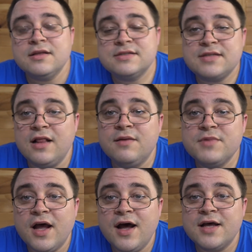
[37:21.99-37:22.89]
sell them
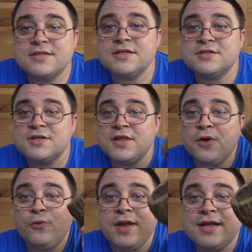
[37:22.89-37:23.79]
to us so
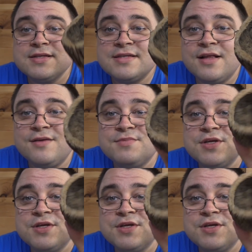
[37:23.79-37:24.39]
that we can sell them